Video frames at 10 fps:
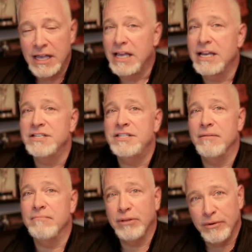It is the
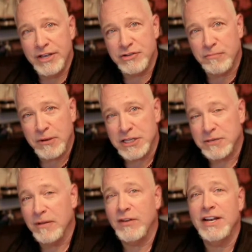employee's
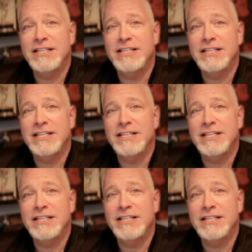responsibility to